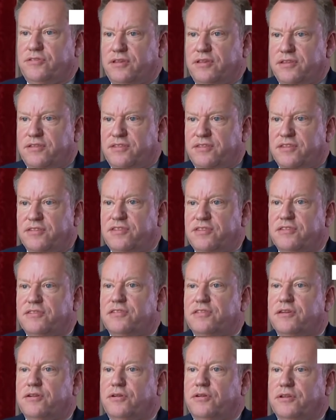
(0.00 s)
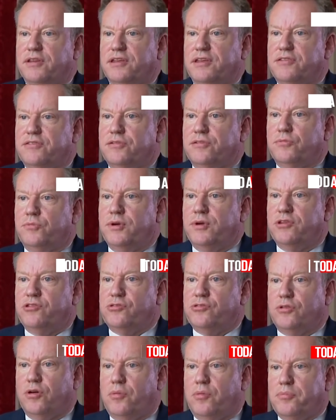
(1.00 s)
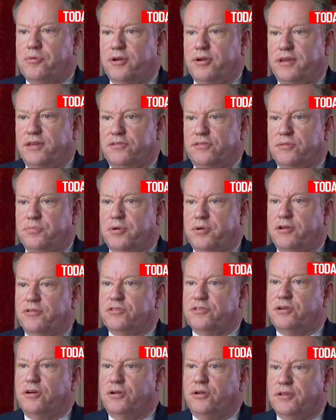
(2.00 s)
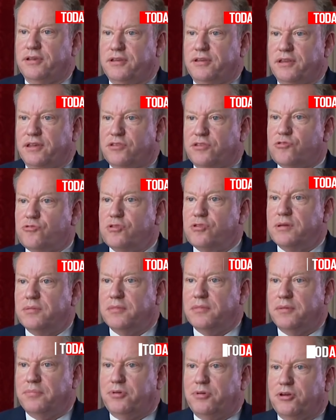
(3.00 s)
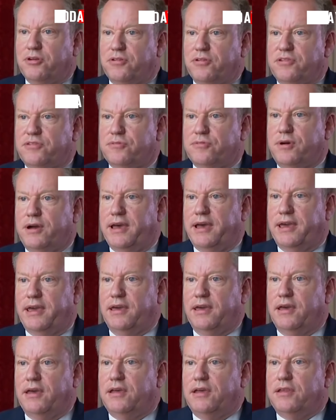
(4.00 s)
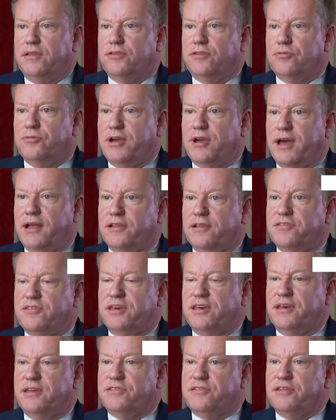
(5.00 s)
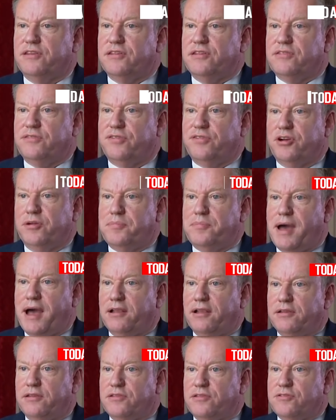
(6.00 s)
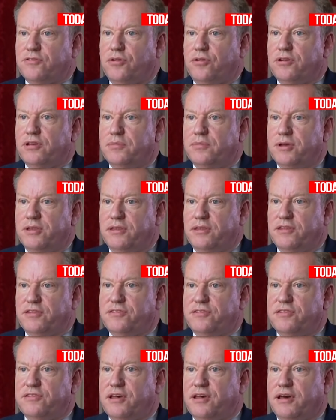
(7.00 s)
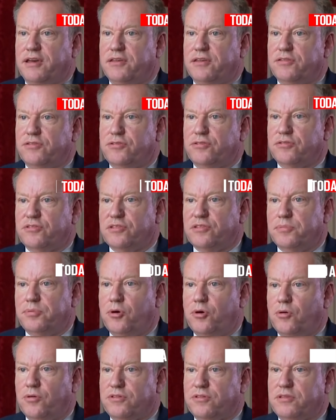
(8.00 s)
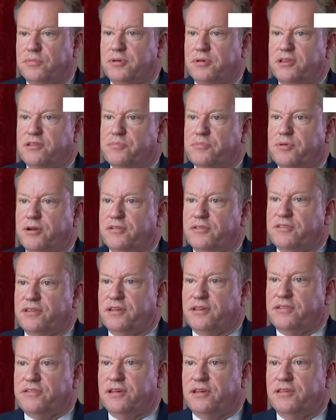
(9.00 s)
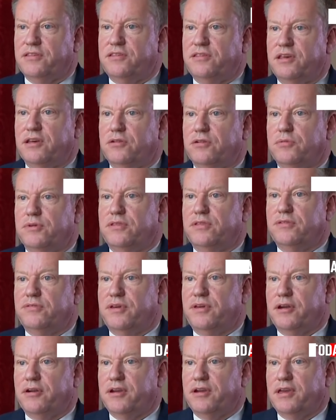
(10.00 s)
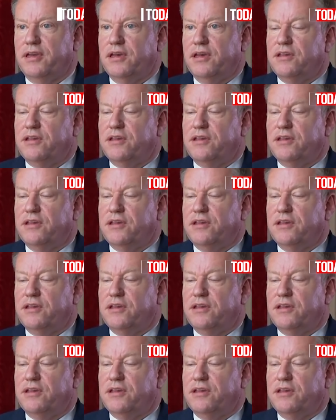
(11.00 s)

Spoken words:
insisting on is that we should operate the protocol in an extremely purist way. The reality is that it's a very balanced document that's designed to support the peace process and deal with the very